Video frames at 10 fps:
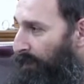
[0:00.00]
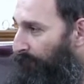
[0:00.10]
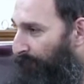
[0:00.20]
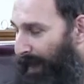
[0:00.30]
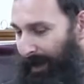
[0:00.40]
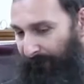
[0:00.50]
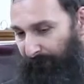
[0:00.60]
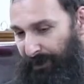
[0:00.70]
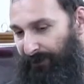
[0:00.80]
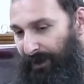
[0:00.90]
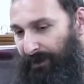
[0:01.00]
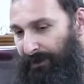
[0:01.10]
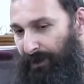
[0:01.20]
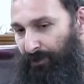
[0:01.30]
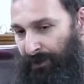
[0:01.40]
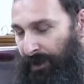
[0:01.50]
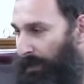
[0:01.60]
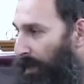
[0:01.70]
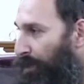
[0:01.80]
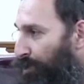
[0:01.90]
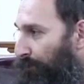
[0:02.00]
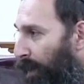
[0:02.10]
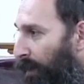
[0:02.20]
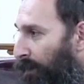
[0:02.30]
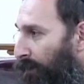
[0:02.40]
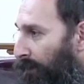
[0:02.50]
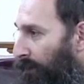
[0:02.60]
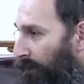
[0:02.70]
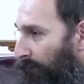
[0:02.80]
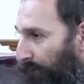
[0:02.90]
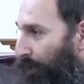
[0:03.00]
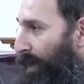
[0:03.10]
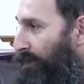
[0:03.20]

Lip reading: If I have a mitzvah taseh to say kriyat shema twice